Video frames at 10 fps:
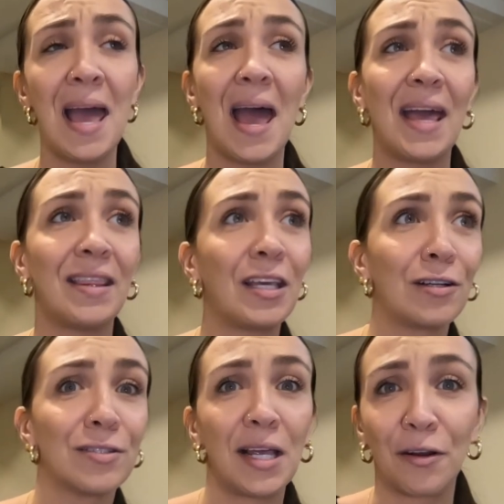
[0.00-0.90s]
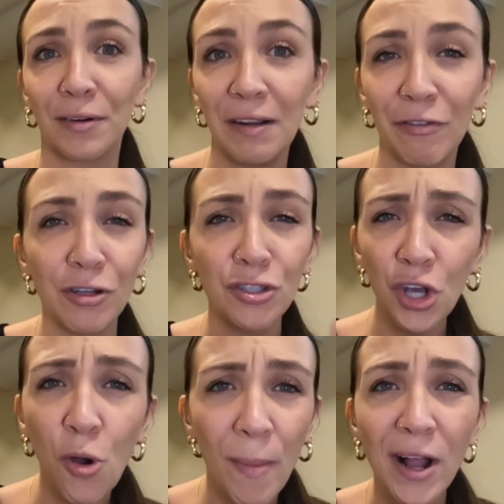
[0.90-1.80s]
and there's Tenerife. There's
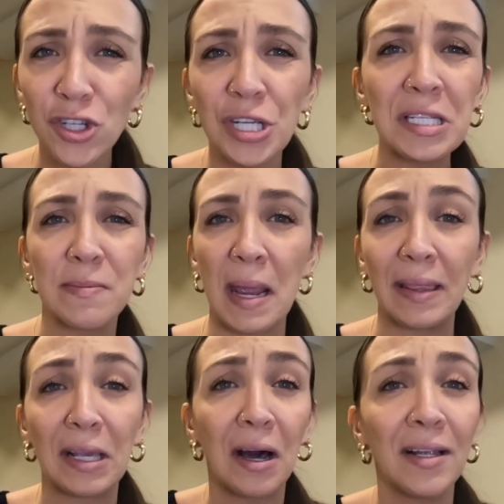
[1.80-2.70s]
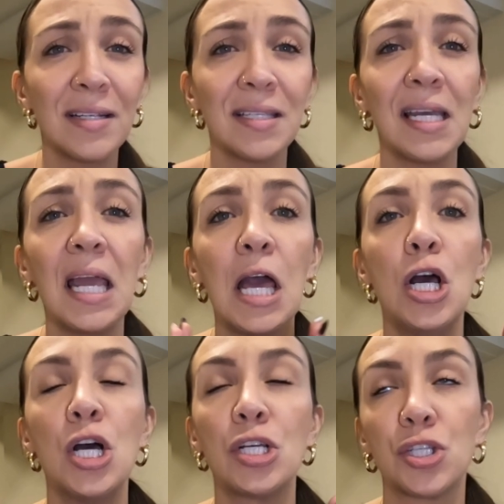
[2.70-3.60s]
so much in Spain, like honestly,
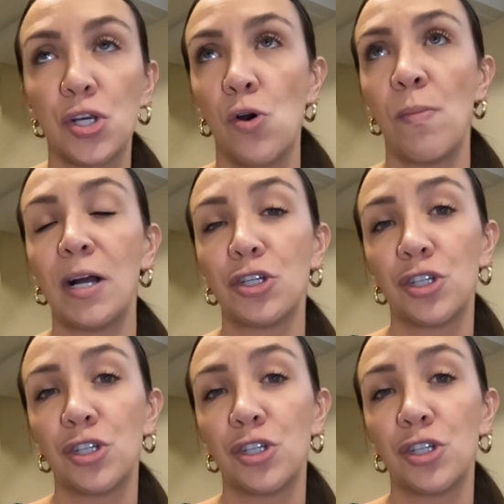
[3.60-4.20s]
so much.